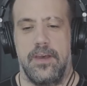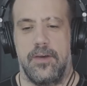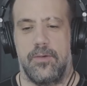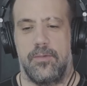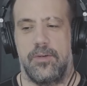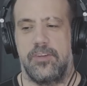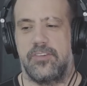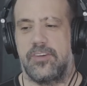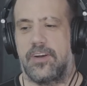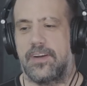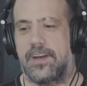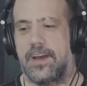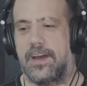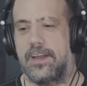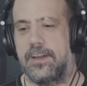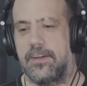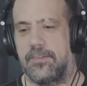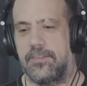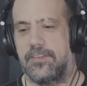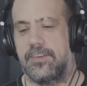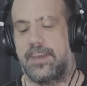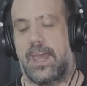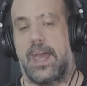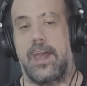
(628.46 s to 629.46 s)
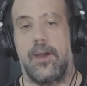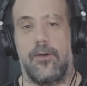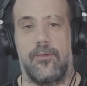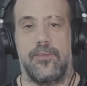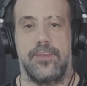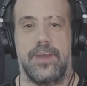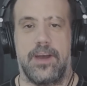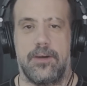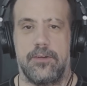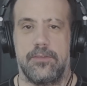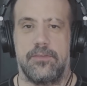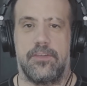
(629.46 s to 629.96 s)
which are kind of scaled
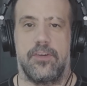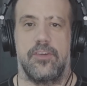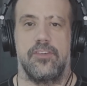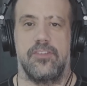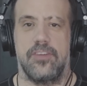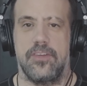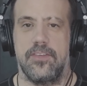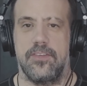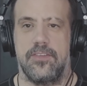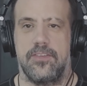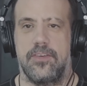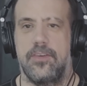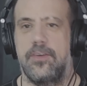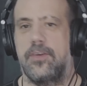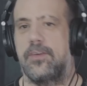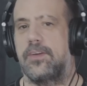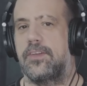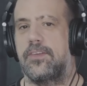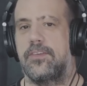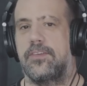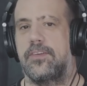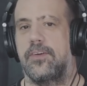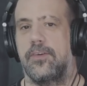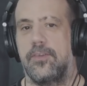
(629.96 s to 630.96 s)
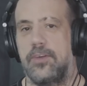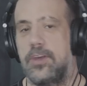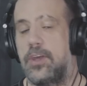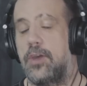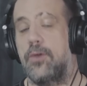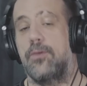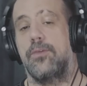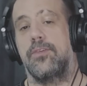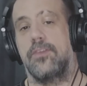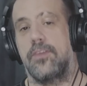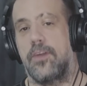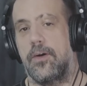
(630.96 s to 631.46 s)
down versions, so you could still
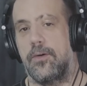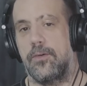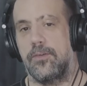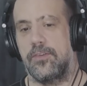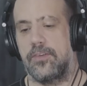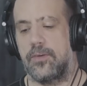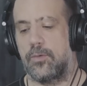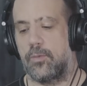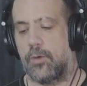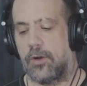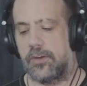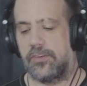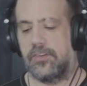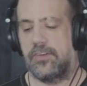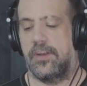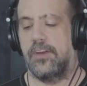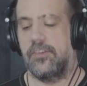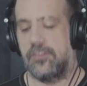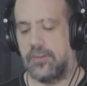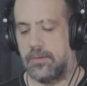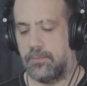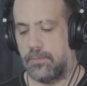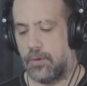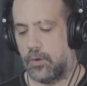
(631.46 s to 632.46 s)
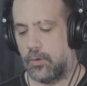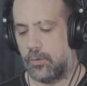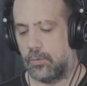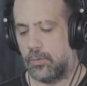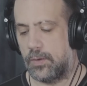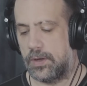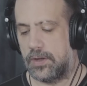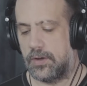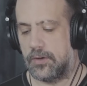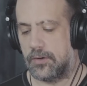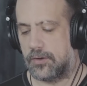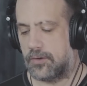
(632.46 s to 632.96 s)
use those in workstation mode
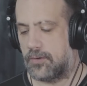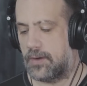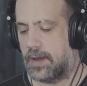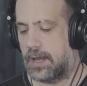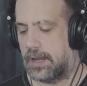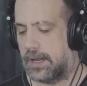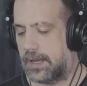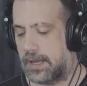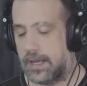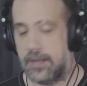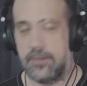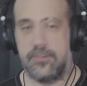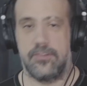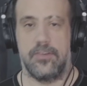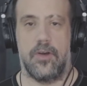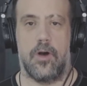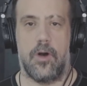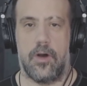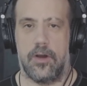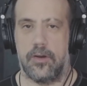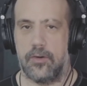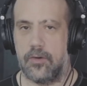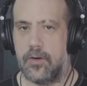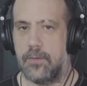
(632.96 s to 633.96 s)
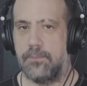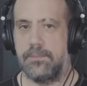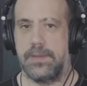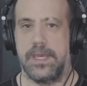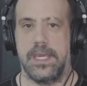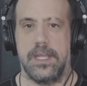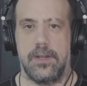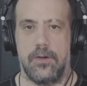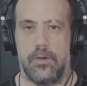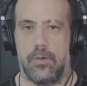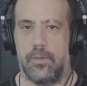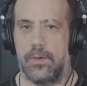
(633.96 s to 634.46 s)
when you're creating a song or a
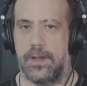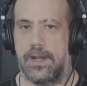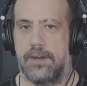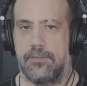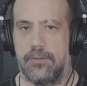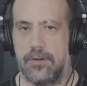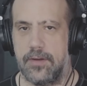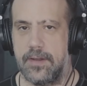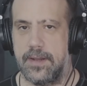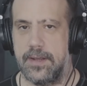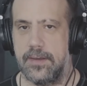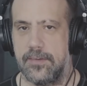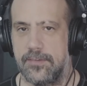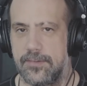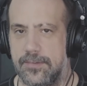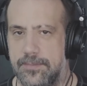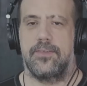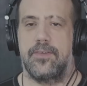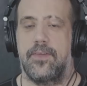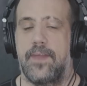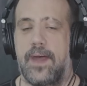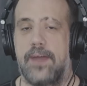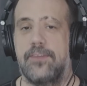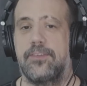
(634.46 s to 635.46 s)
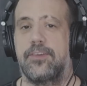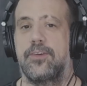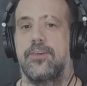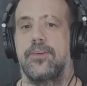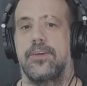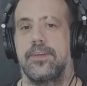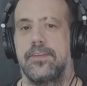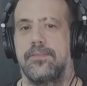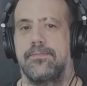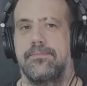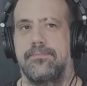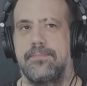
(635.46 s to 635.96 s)
beat or whatever it is. So that's
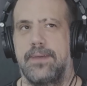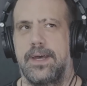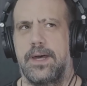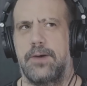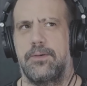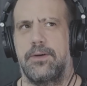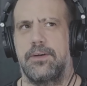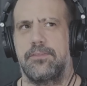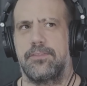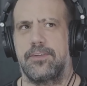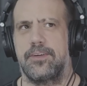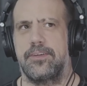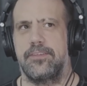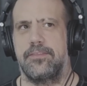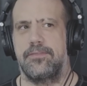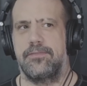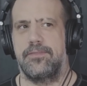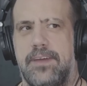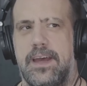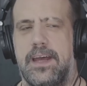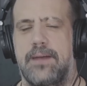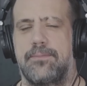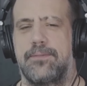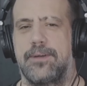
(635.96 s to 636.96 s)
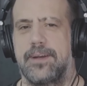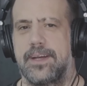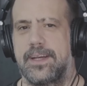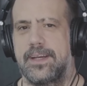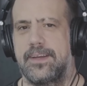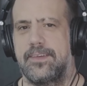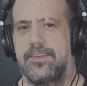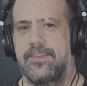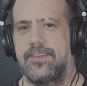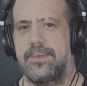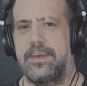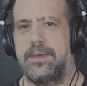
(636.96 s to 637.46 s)
good. However,
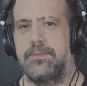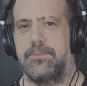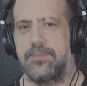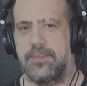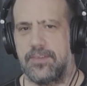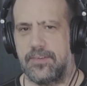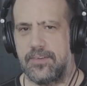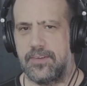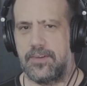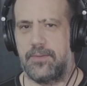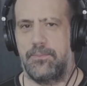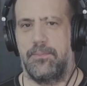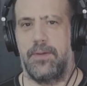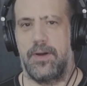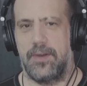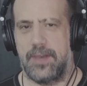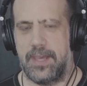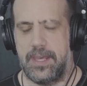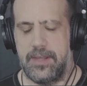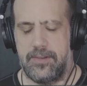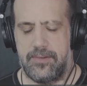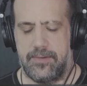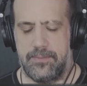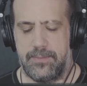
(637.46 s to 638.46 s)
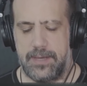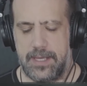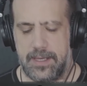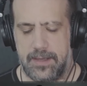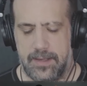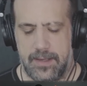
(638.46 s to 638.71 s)
Fabric seems a little buggy to me.